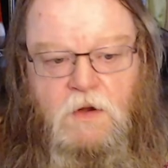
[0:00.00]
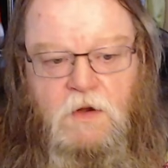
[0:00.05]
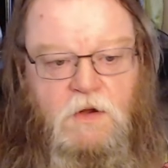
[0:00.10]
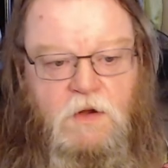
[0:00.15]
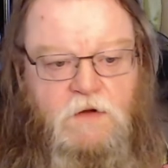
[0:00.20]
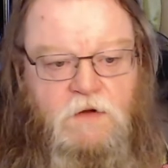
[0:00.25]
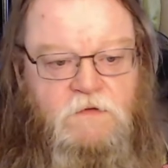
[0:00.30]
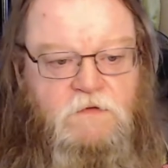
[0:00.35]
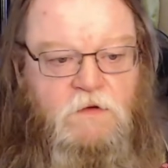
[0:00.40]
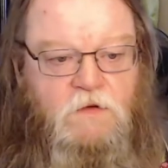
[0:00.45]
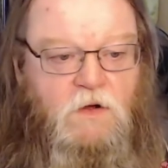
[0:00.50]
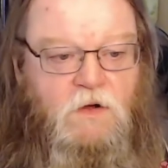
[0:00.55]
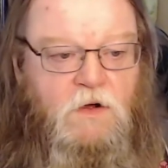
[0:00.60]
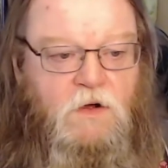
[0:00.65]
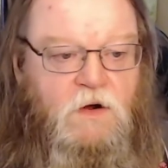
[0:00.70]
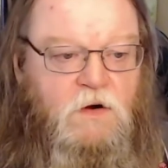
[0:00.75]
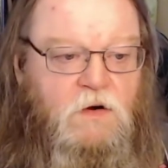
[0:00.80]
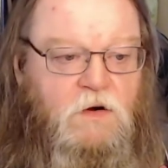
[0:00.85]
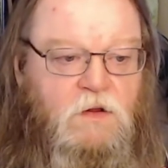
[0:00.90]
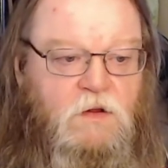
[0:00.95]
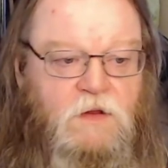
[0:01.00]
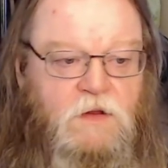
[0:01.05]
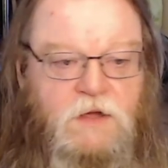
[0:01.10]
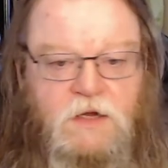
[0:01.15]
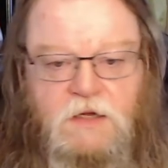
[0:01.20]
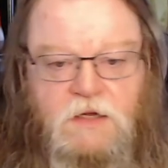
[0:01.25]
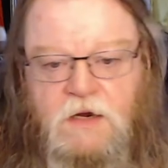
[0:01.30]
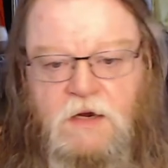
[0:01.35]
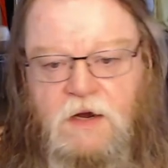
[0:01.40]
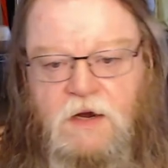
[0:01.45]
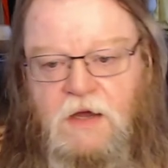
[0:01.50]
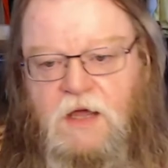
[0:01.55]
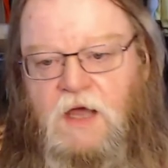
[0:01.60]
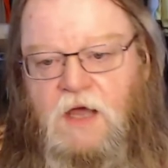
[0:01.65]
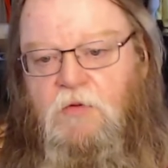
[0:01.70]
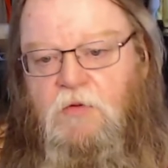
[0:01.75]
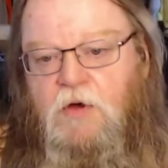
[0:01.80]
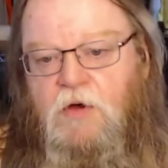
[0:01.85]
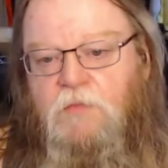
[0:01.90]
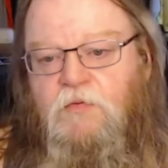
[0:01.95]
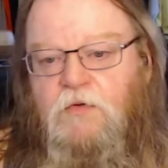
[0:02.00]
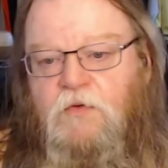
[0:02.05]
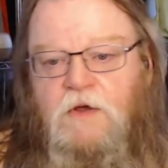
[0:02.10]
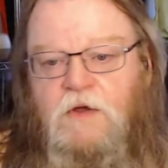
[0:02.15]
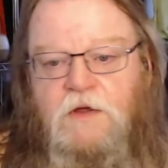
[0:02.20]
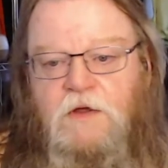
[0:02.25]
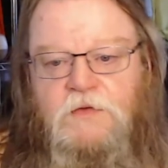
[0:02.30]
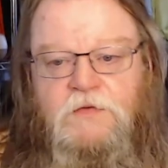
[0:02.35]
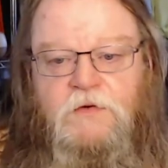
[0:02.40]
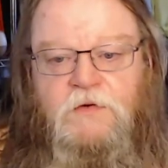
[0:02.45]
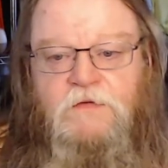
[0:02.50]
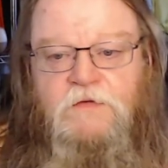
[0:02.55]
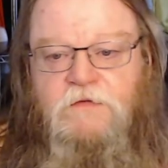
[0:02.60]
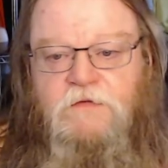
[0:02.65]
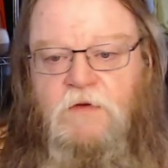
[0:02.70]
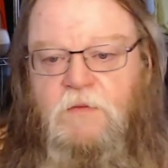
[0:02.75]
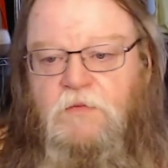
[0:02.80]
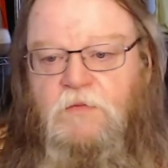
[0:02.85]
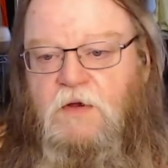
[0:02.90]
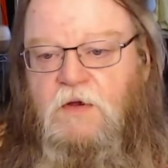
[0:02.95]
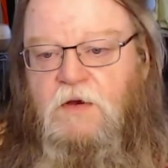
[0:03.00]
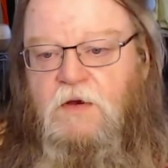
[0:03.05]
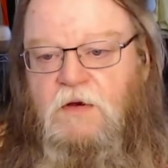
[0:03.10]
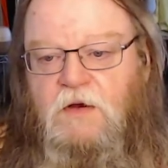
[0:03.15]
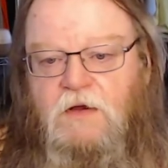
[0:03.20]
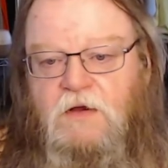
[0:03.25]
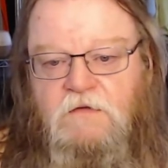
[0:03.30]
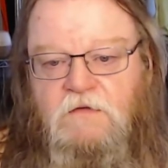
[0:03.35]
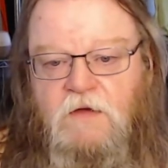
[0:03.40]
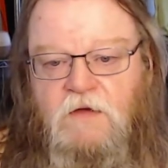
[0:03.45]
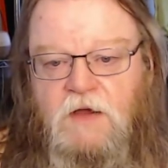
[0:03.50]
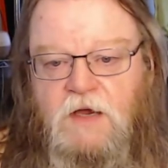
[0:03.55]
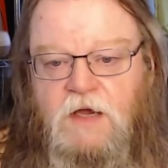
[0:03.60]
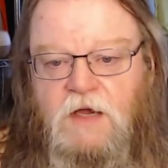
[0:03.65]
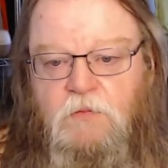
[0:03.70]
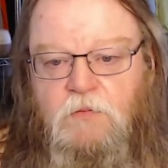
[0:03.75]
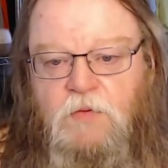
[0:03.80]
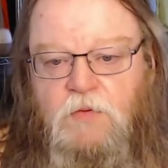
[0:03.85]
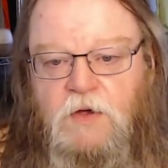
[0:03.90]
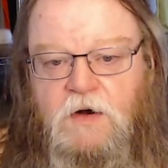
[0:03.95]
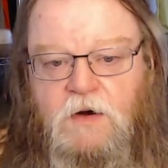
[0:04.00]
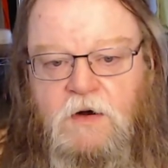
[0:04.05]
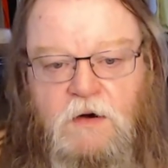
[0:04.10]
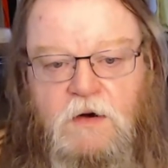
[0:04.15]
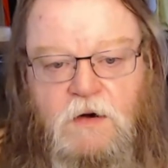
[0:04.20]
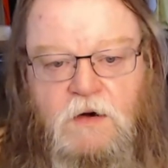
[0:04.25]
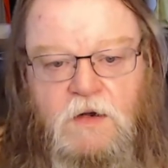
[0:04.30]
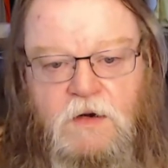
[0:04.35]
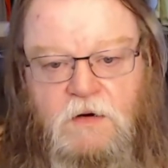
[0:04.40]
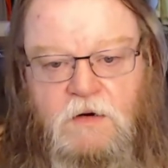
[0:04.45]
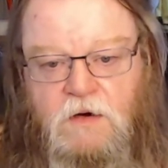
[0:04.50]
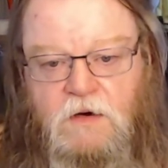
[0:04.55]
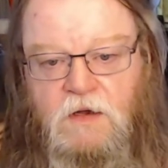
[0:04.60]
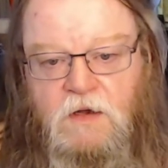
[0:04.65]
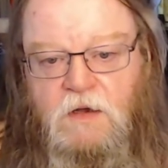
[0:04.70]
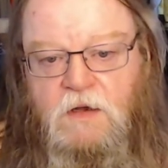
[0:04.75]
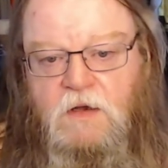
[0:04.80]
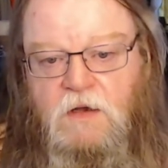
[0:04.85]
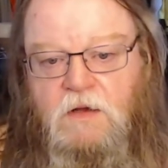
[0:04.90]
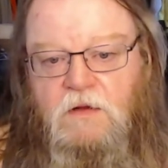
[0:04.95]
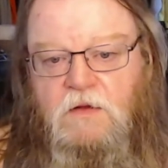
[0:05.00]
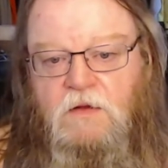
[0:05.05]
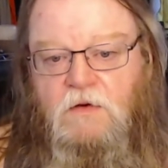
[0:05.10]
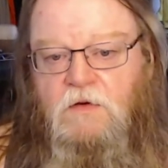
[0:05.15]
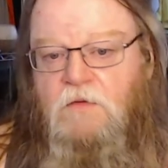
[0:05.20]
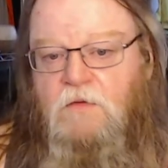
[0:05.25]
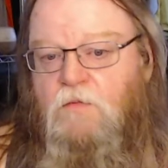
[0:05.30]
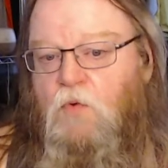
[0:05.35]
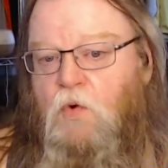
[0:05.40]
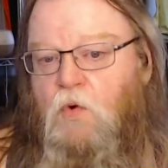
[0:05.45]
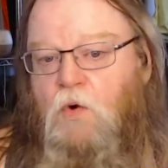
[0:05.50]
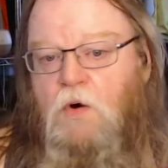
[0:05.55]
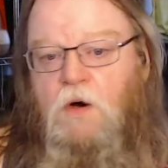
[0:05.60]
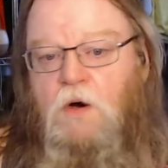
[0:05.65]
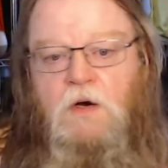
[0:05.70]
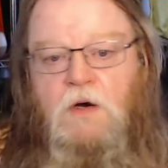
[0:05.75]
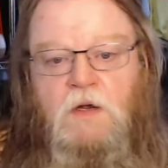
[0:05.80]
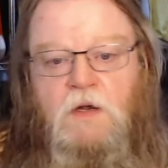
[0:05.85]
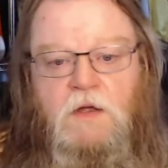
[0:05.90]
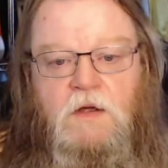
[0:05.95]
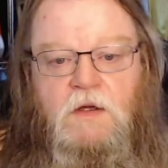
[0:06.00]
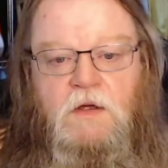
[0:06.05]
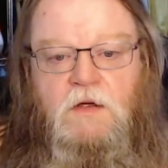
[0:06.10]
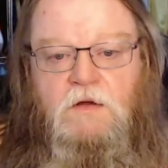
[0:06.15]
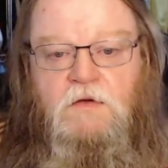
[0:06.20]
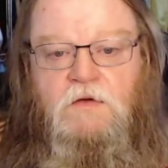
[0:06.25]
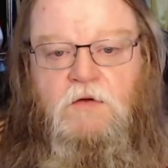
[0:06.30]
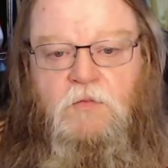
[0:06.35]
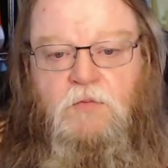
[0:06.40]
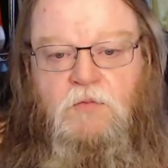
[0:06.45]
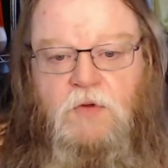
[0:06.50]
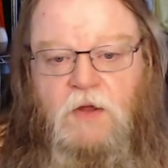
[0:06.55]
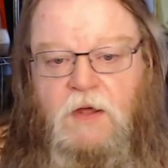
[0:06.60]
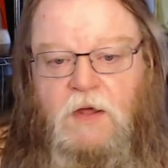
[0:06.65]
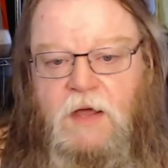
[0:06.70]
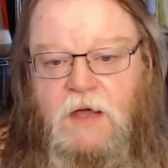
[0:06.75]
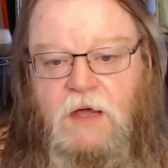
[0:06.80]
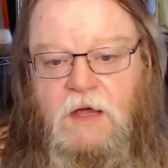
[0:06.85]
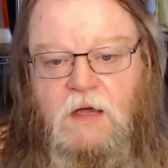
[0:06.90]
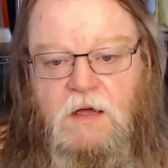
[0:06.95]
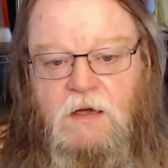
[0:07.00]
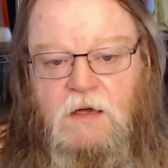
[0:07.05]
song or a lick that I came up with or something as I get better and learn more to play.